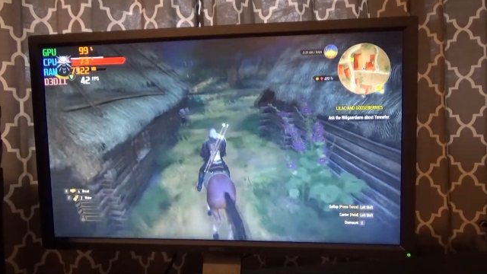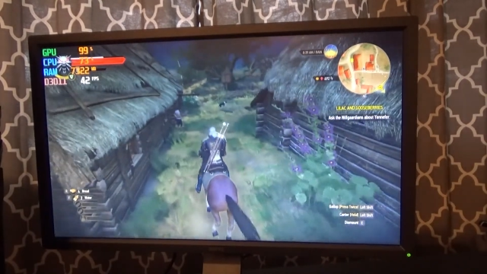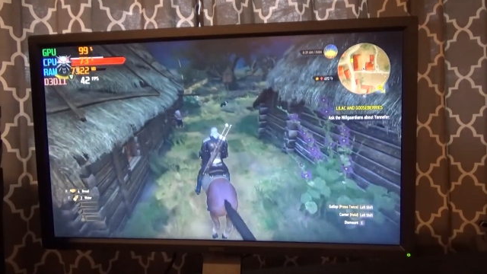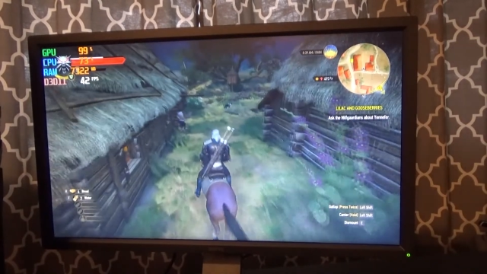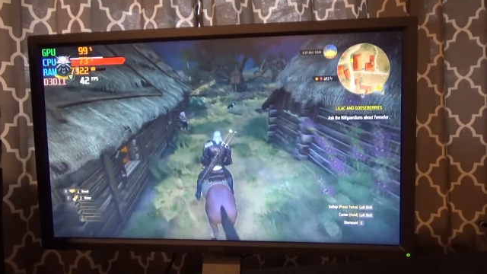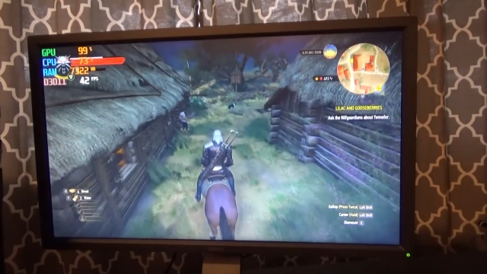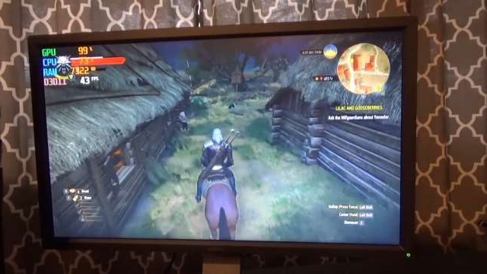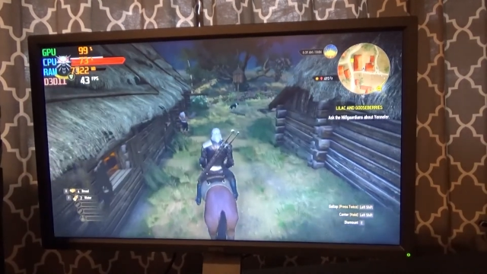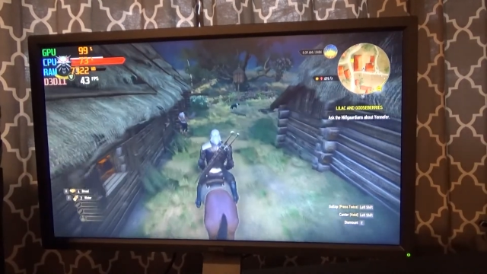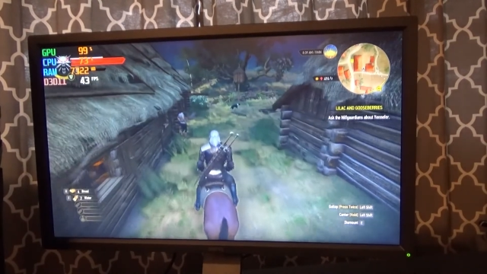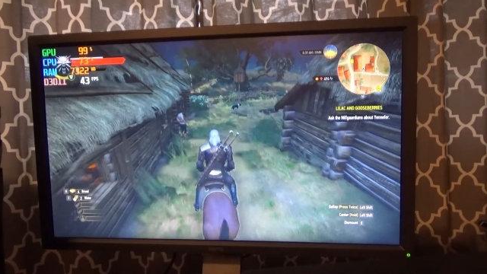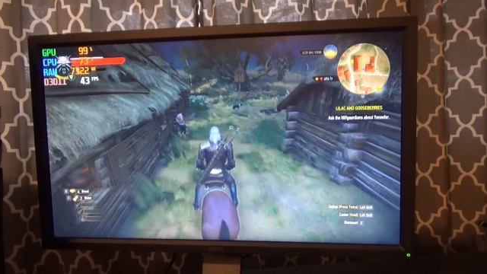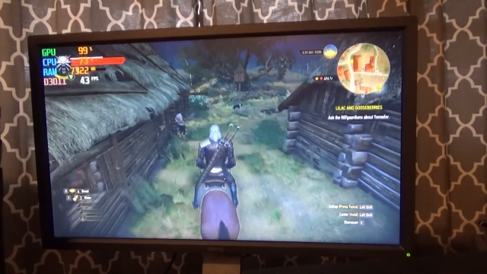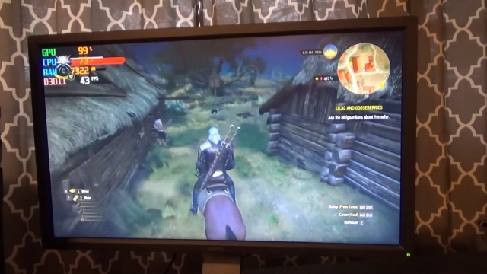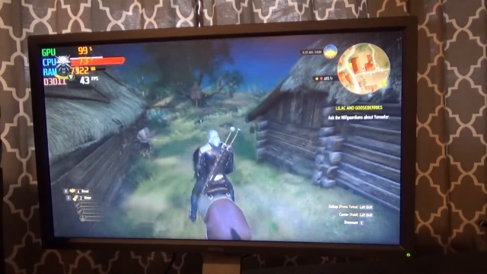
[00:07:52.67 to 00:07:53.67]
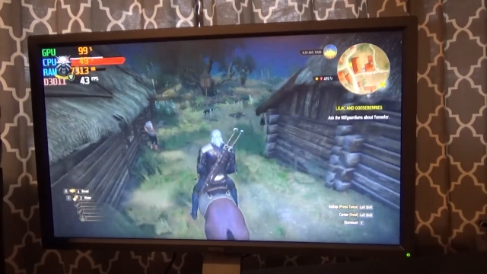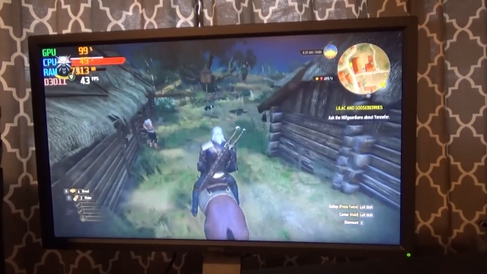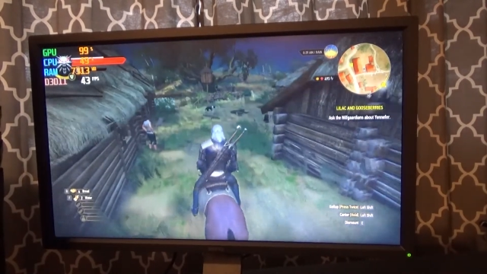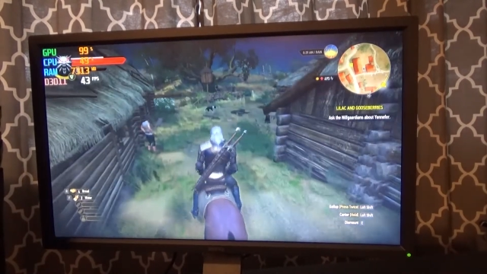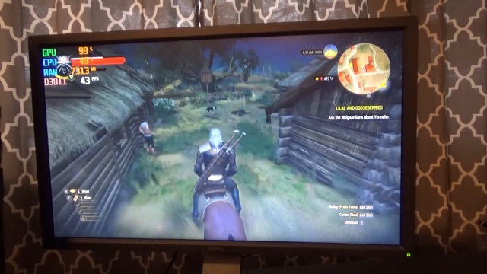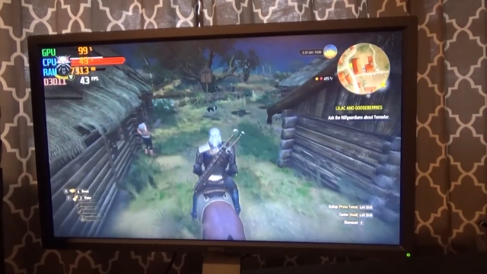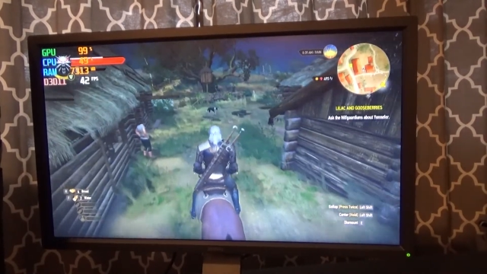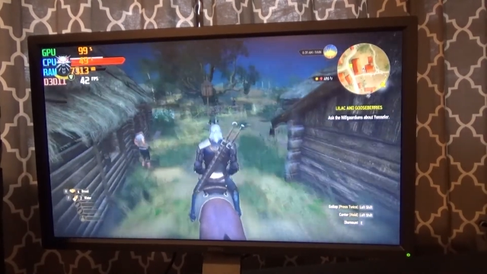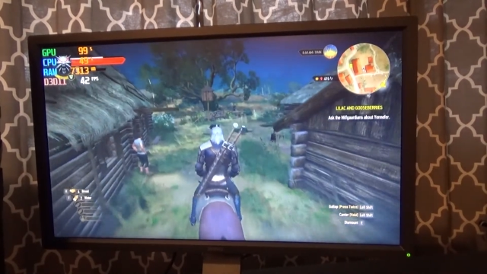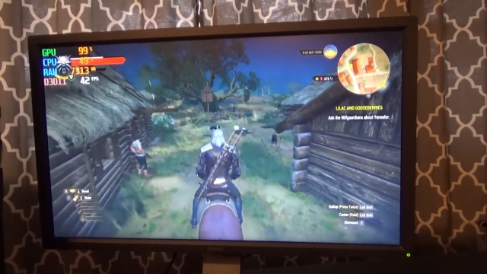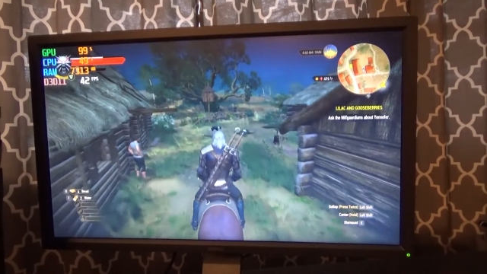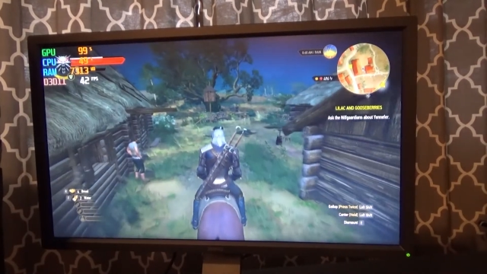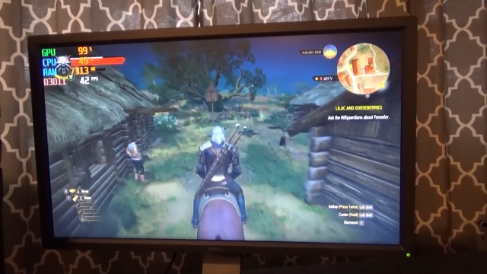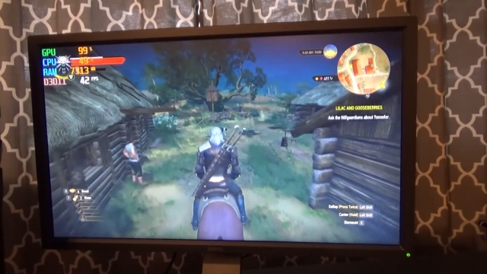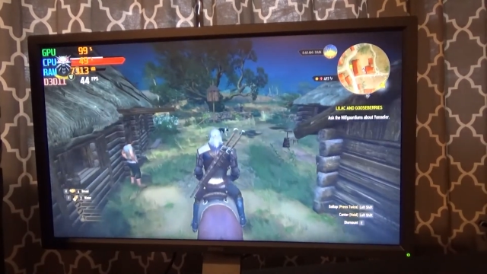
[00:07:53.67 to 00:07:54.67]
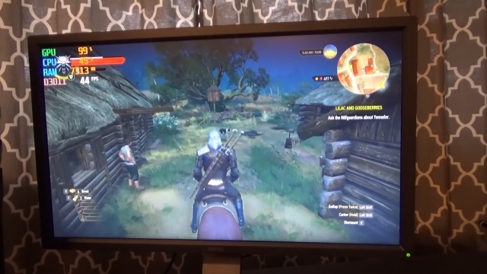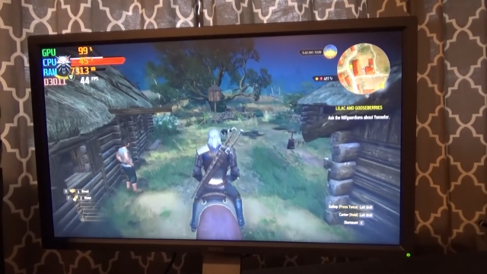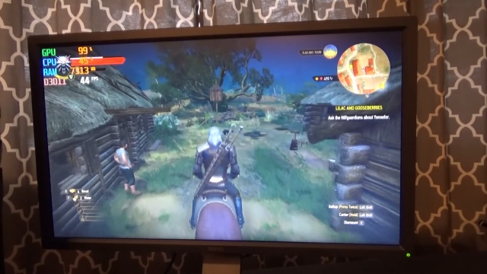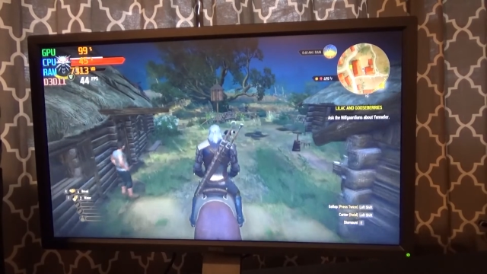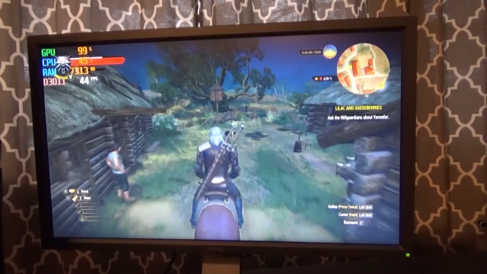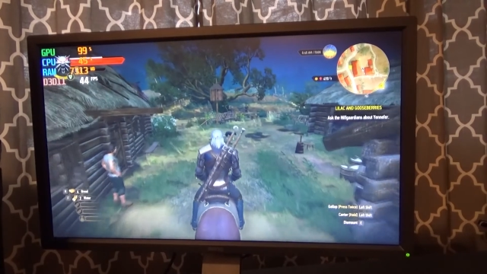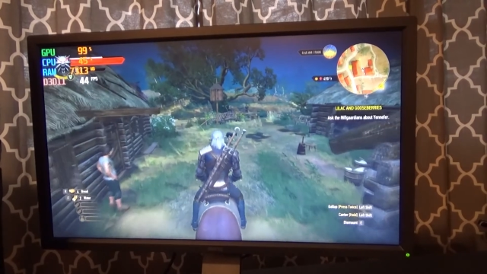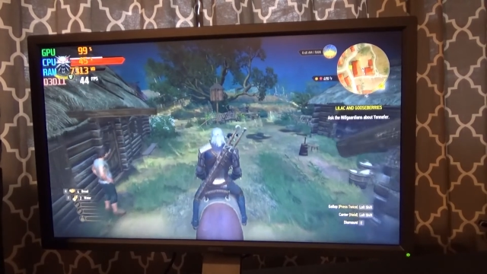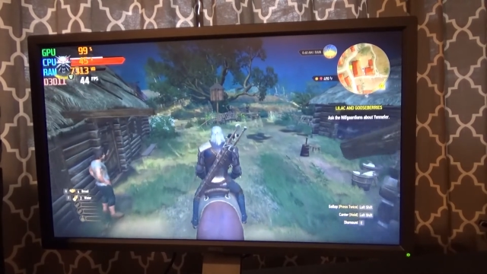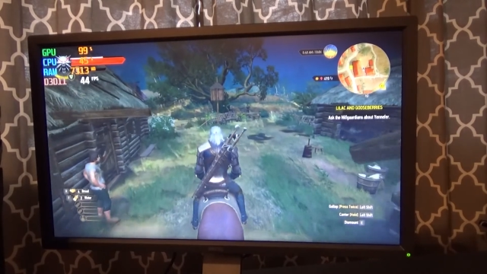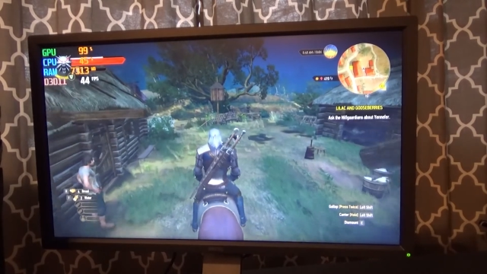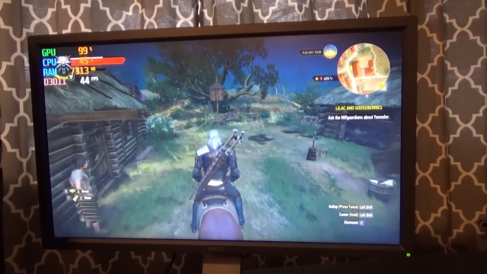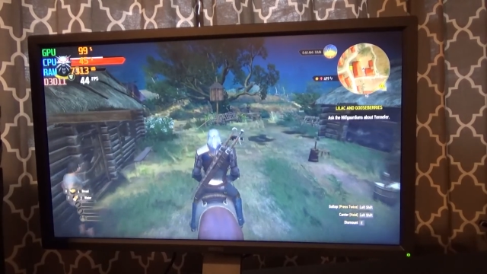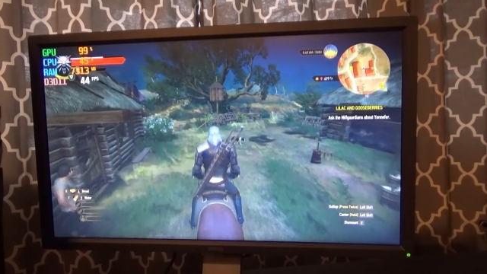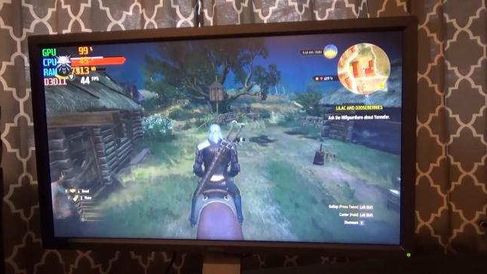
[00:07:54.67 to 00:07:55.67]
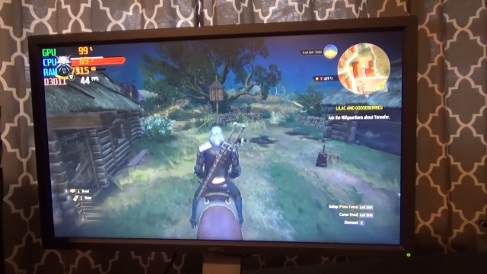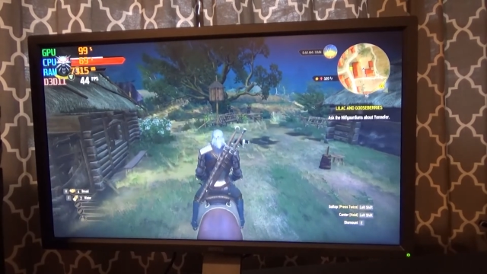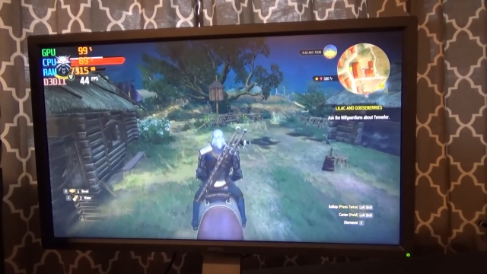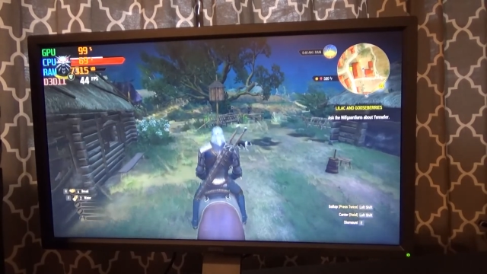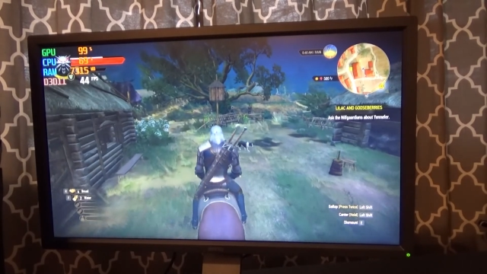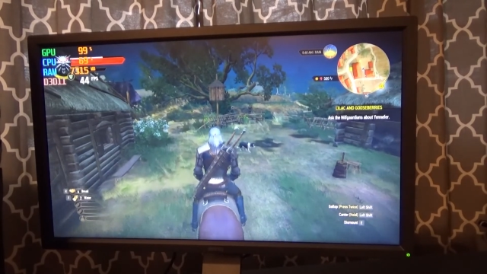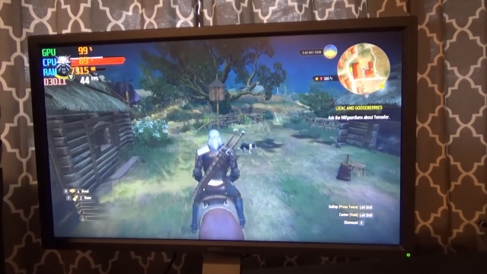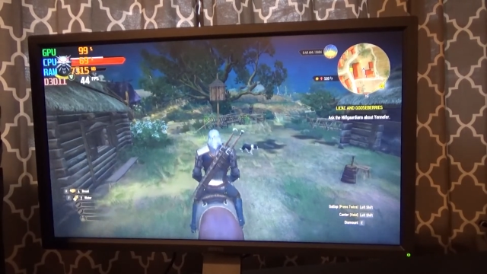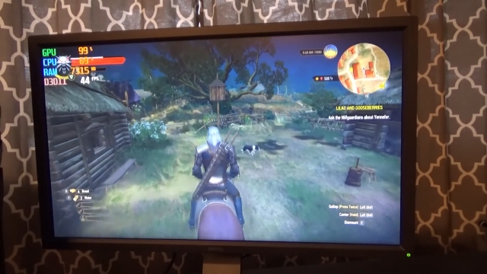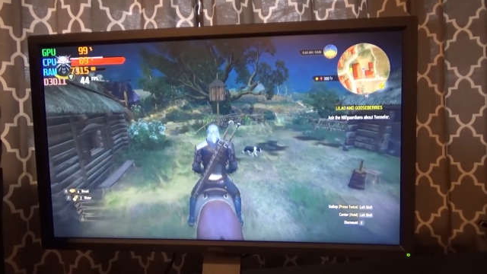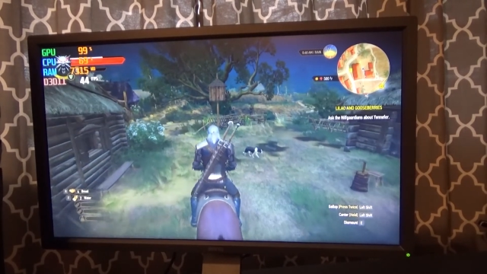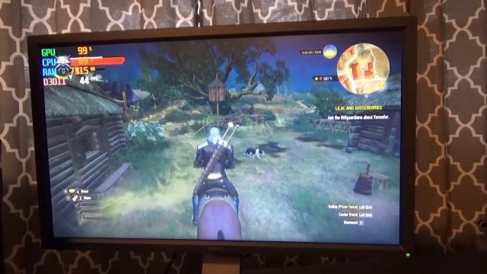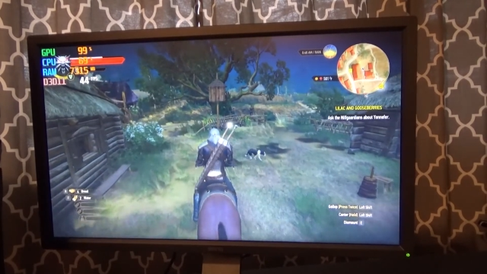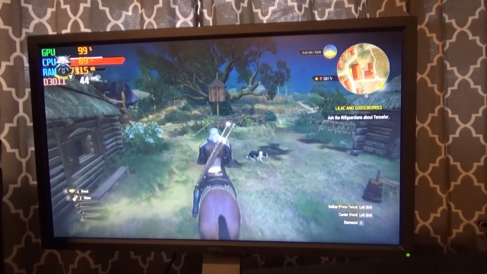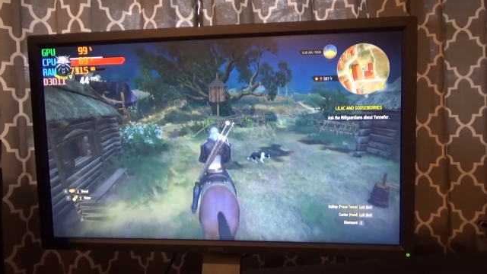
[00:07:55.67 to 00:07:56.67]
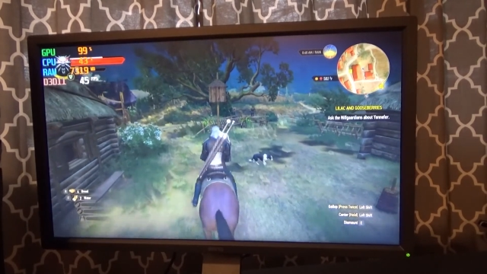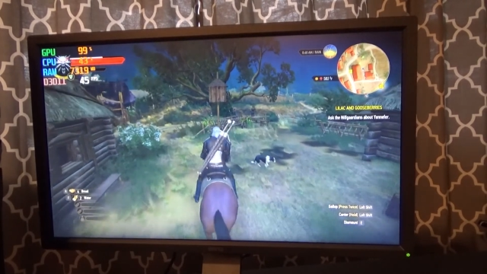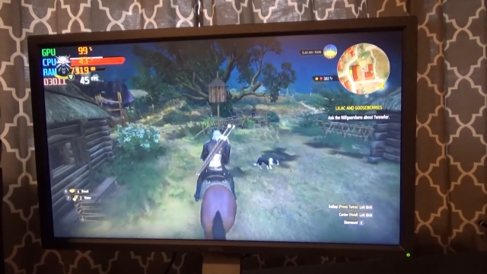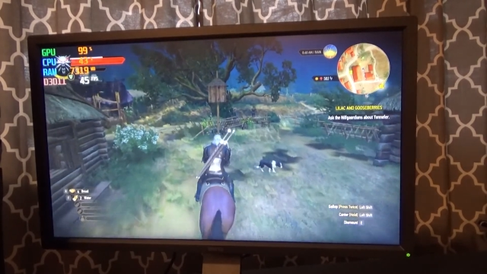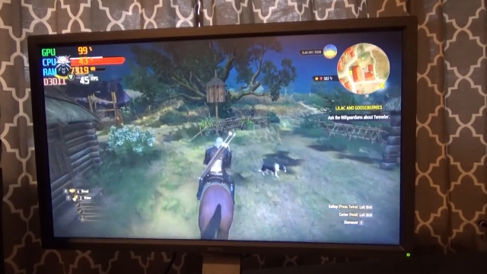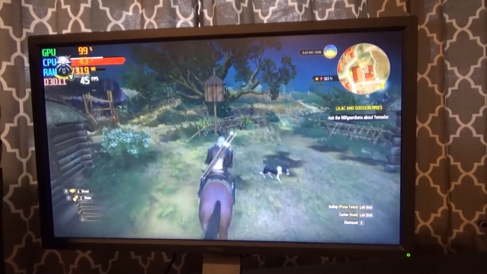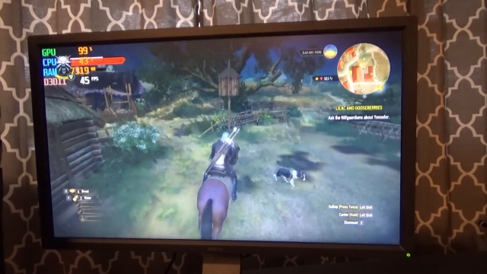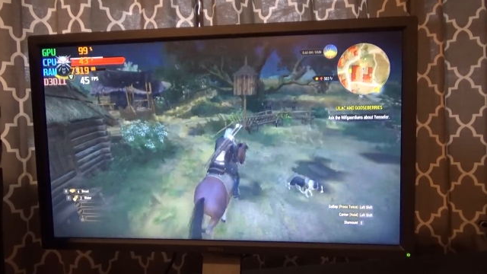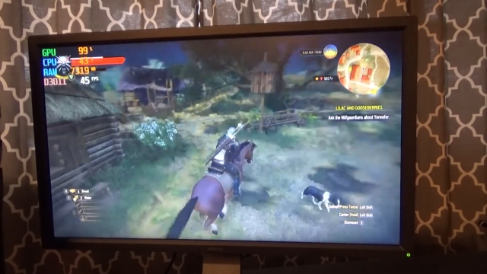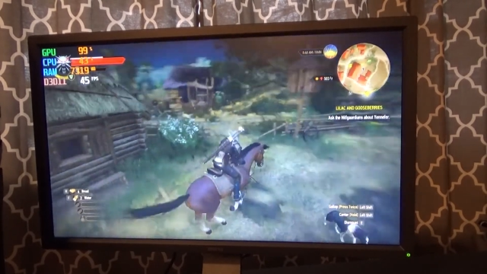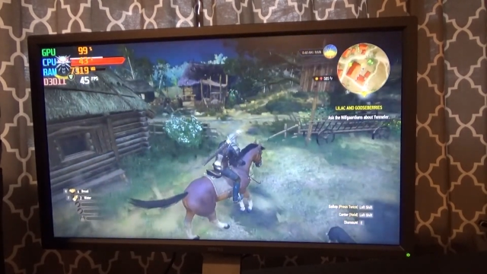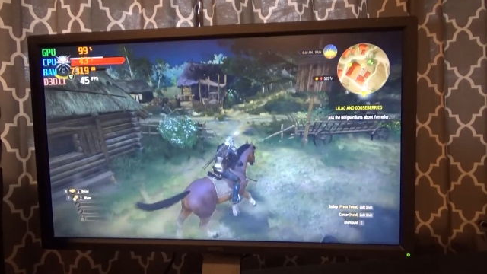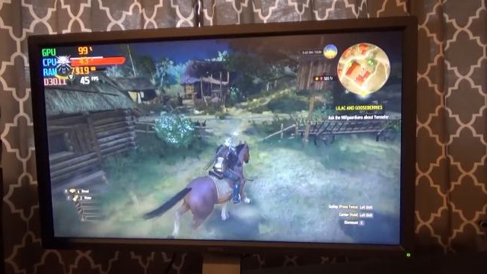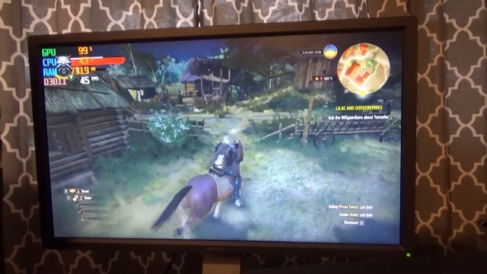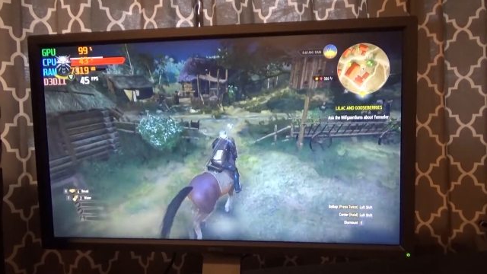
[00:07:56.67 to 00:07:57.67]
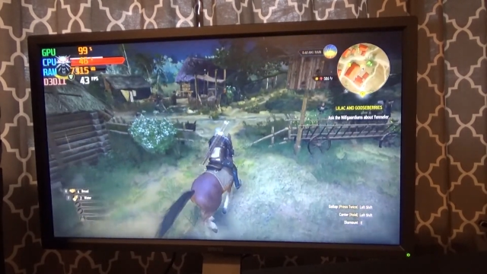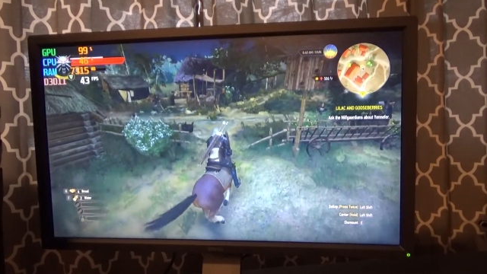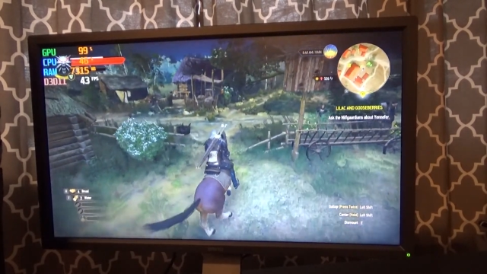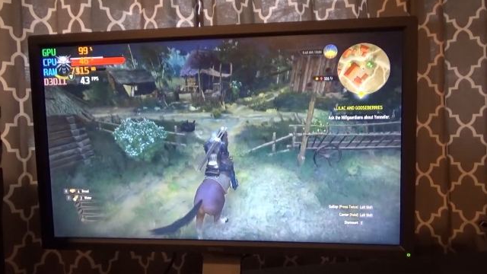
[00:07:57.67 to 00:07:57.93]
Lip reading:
(no speaker visible)